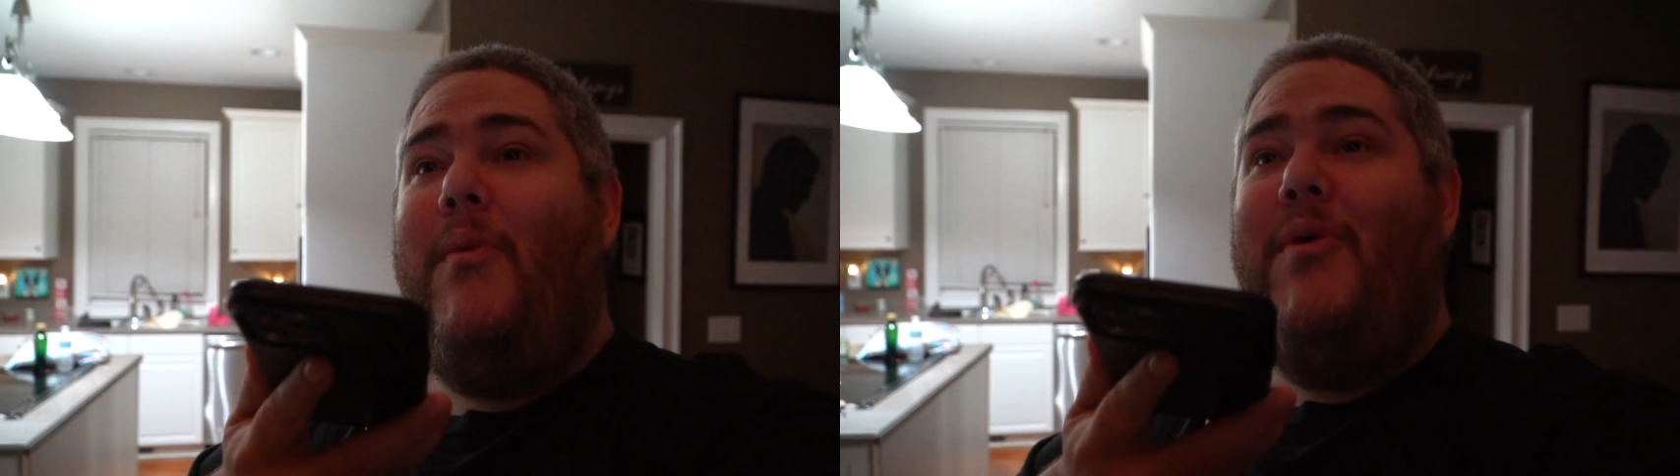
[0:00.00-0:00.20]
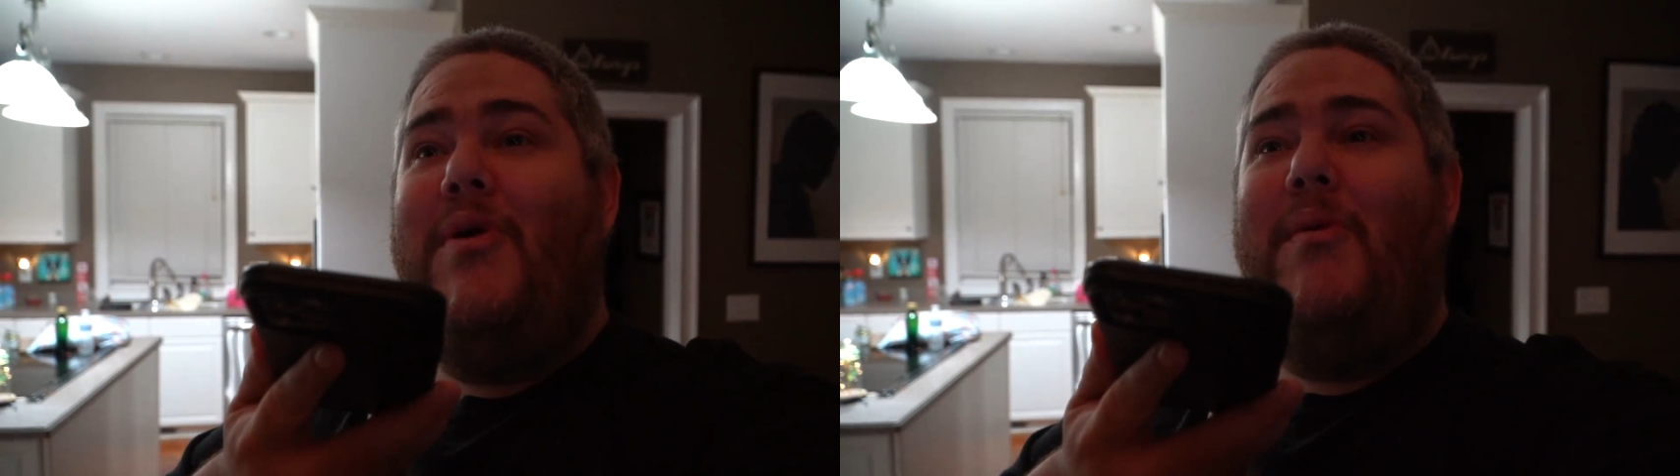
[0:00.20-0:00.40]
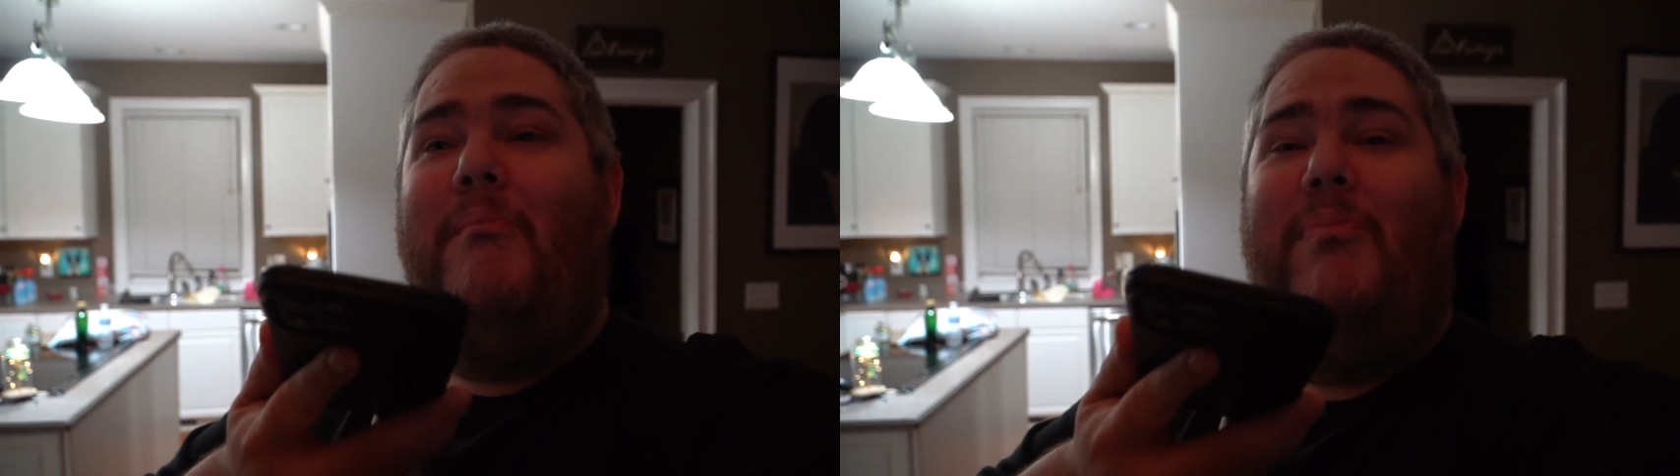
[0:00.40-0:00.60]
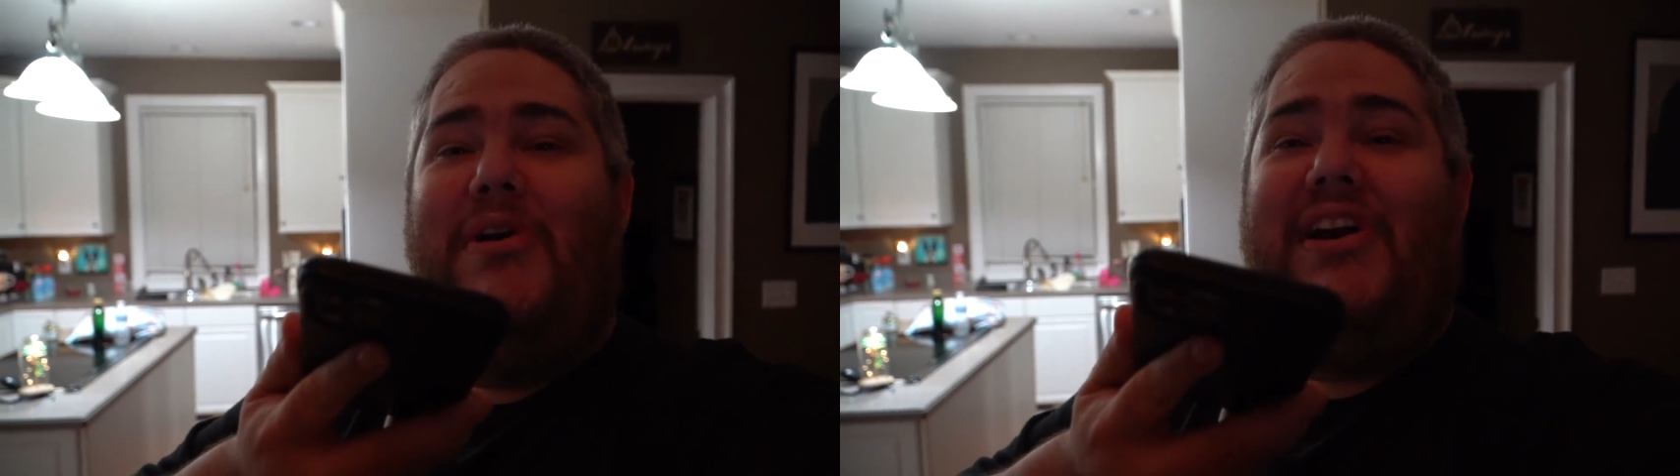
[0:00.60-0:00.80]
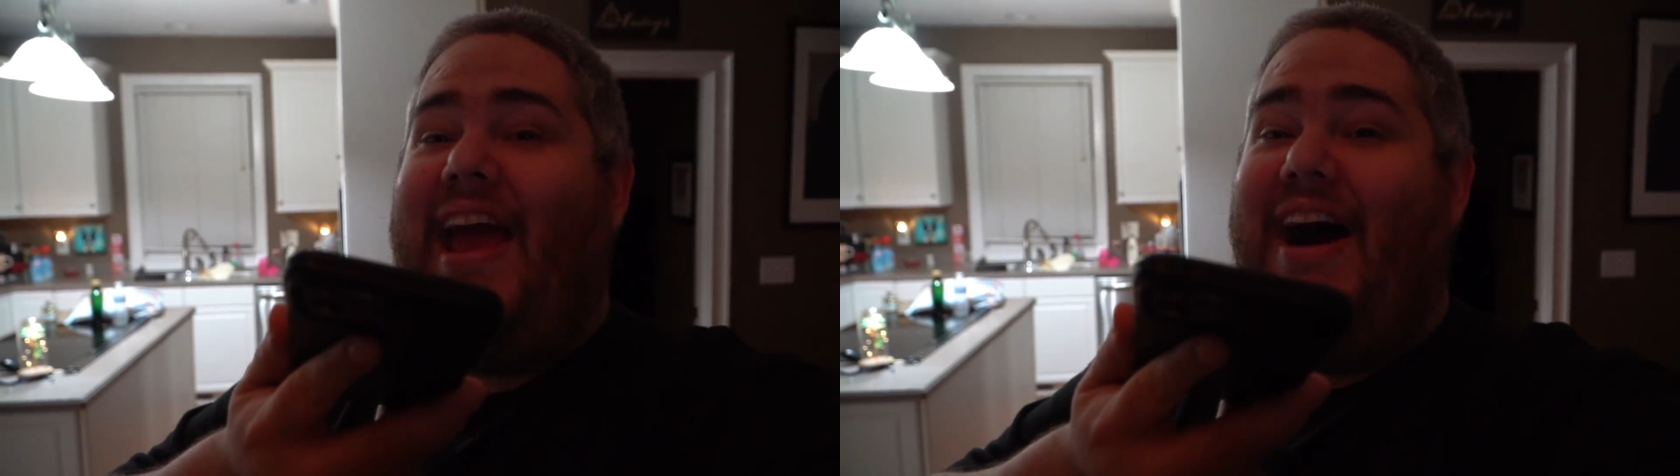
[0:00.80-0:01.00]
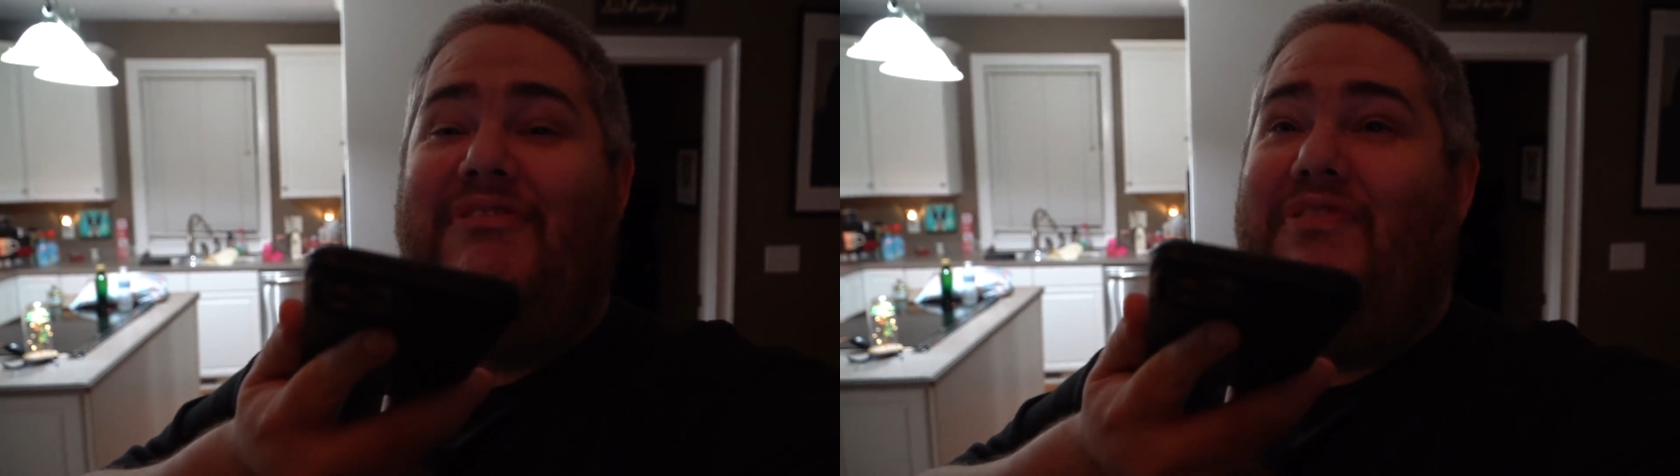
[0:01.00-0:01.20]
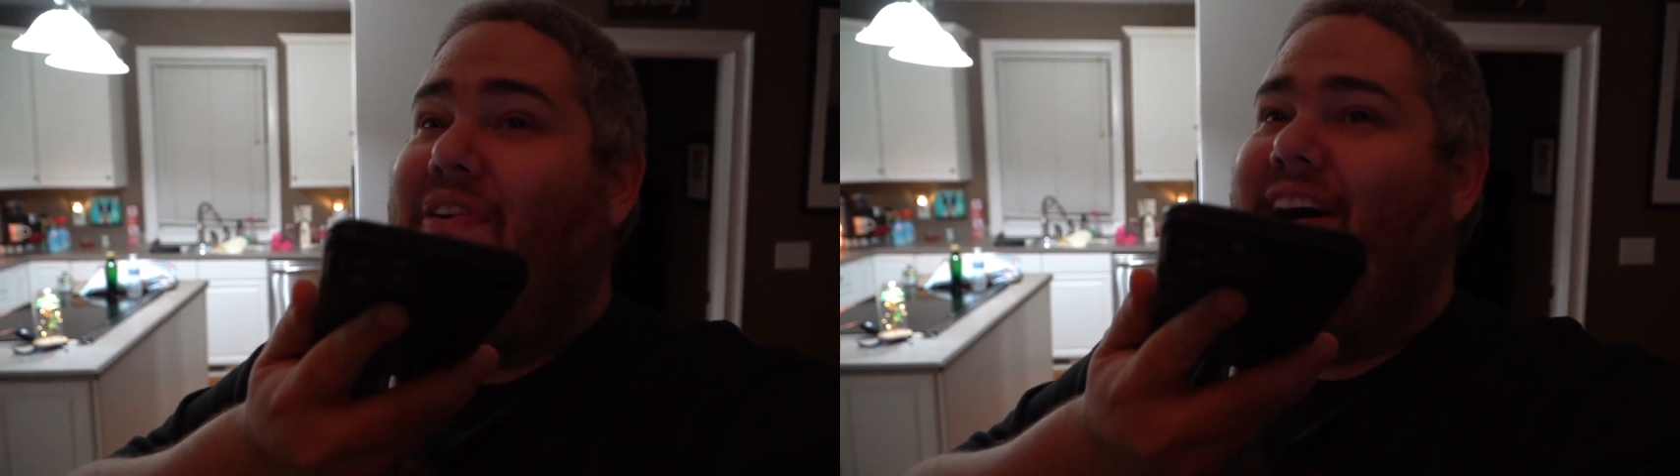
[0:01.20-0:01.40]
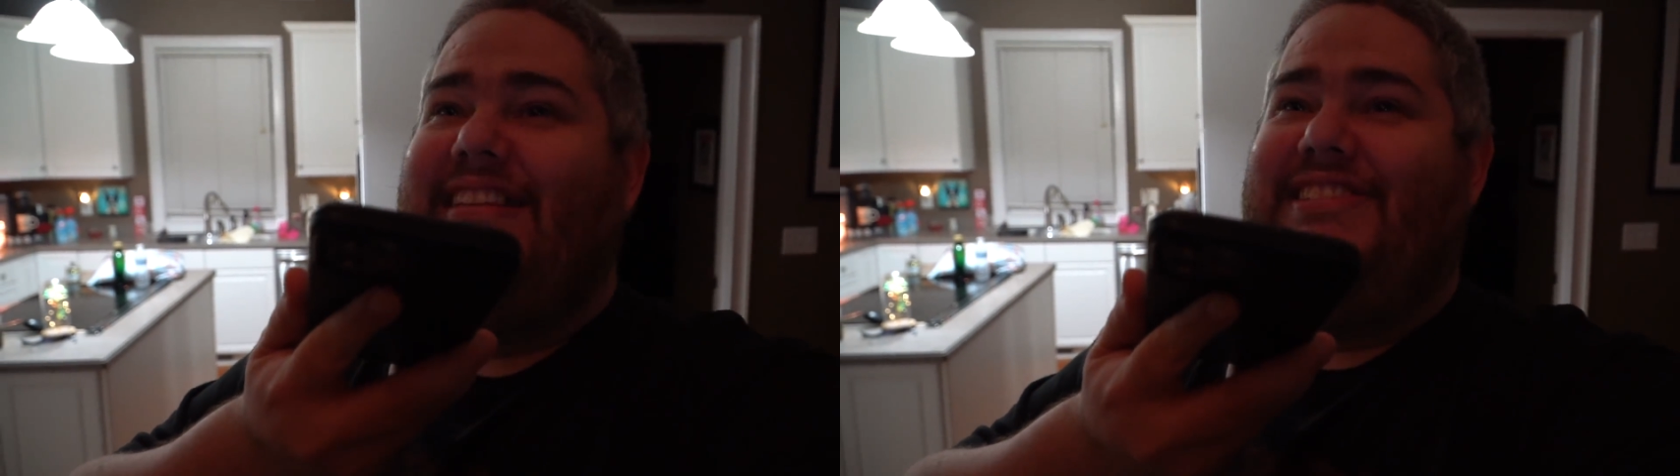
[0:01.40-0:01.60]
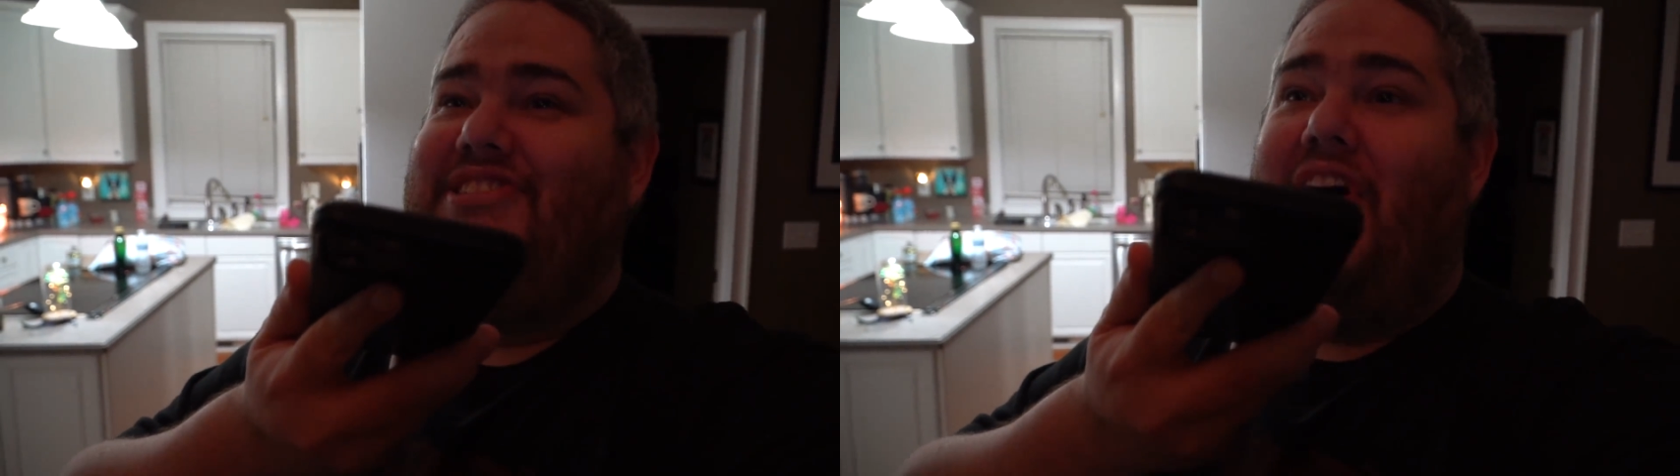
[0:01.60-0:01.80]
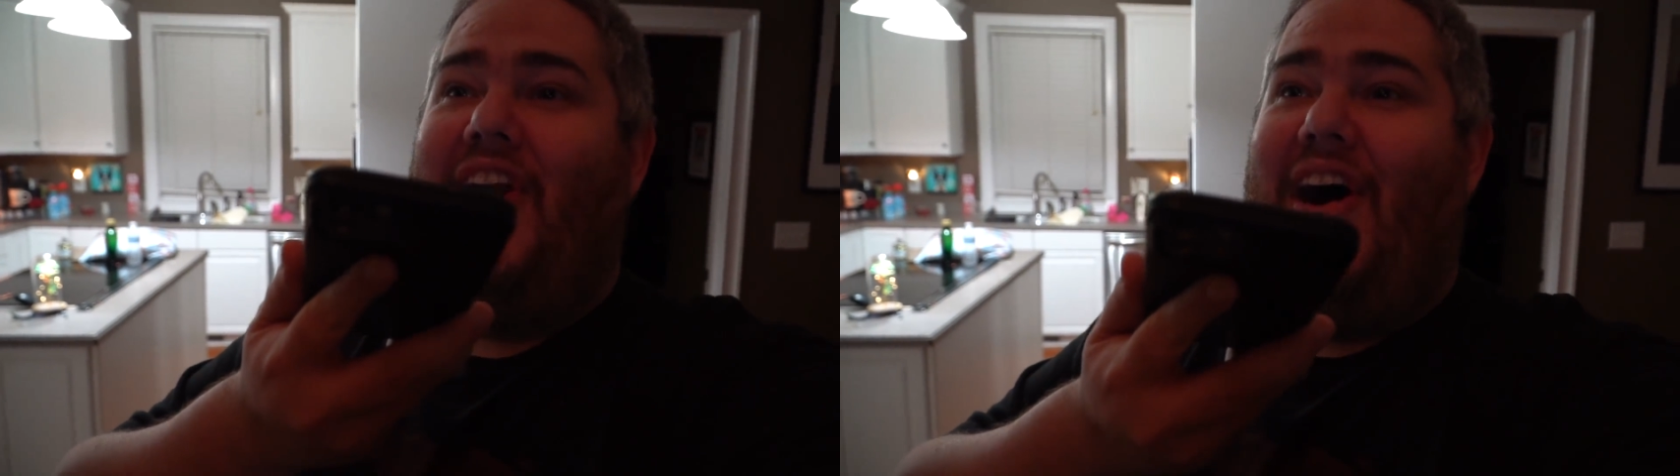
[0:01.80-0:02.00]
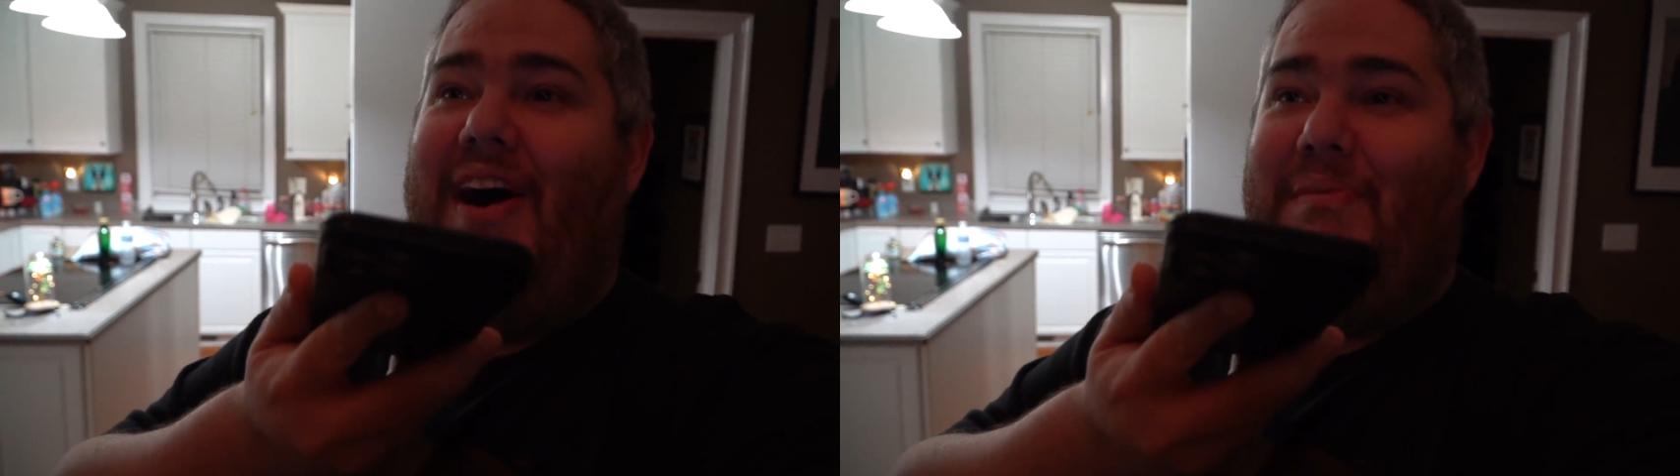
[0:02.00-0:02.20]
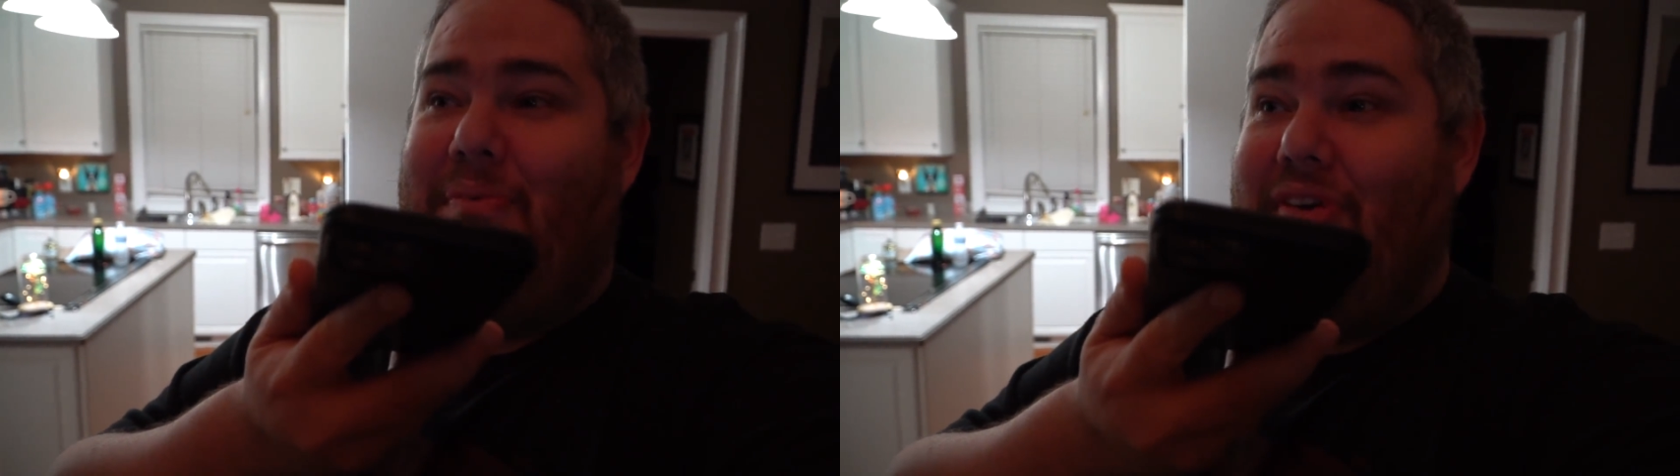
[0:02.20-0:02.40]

great. Boogie, I'll f- shut up.